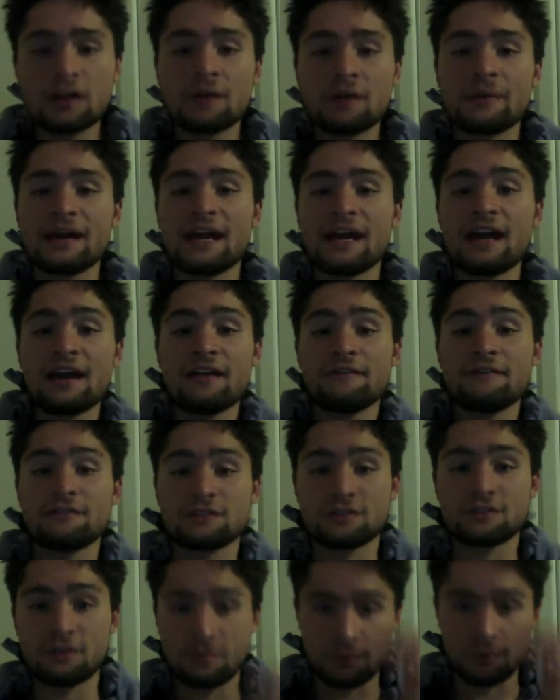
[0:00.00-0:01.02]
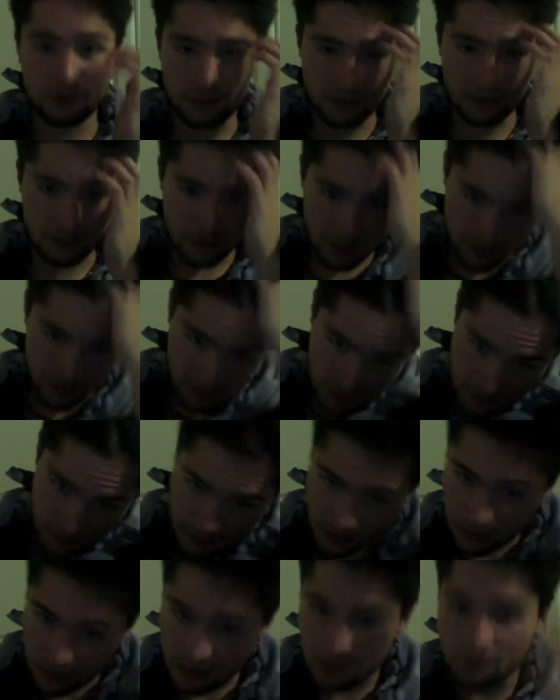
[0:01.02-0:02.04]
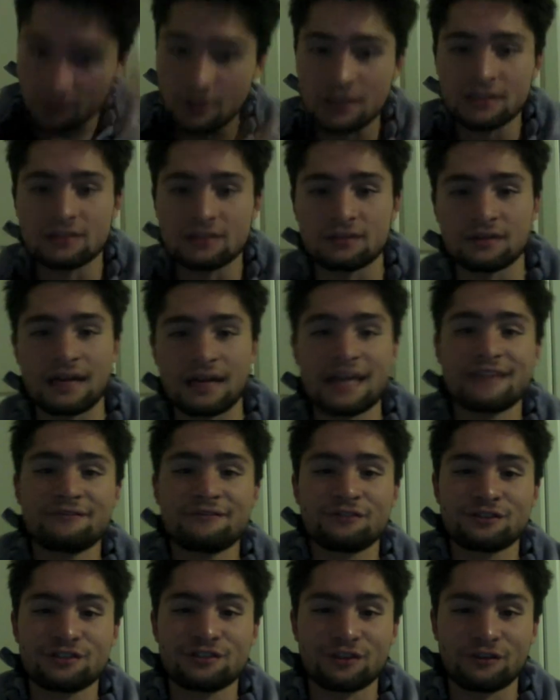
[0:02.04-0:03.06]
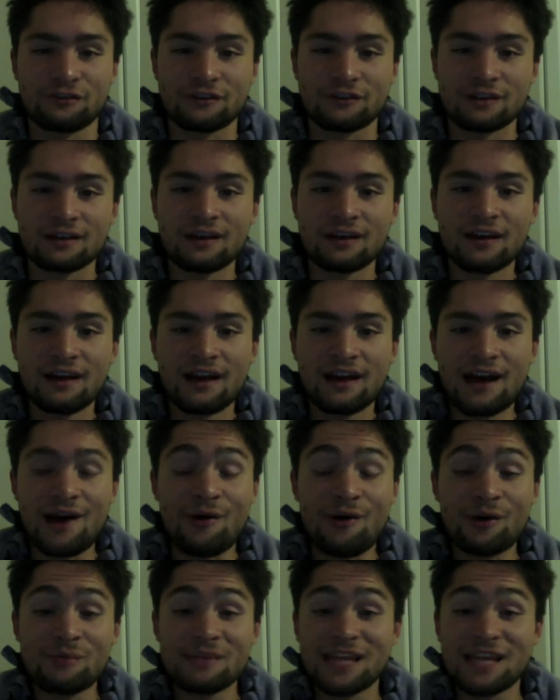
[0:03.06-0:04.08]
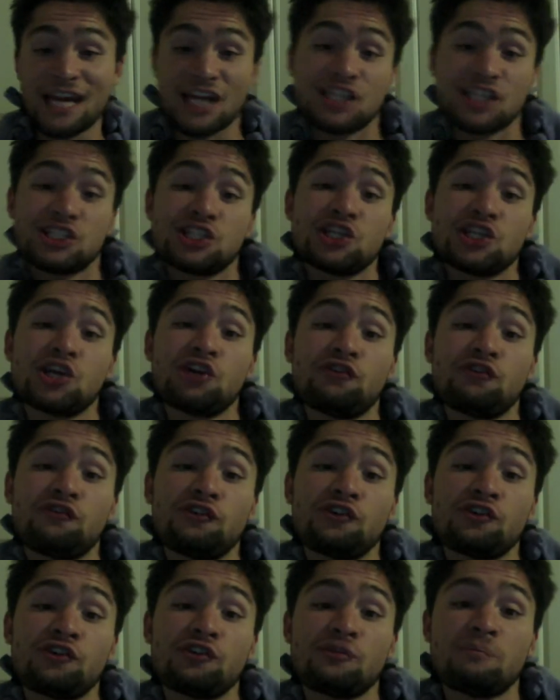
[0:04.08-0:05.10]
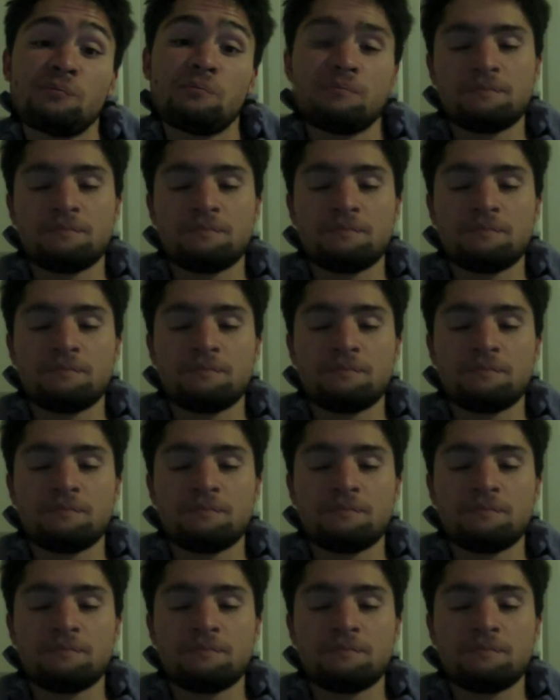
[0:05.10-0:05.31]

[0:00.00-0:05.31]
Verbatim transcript: out my hair for snowboarding season just because I want to and for surfing. I want to be like a server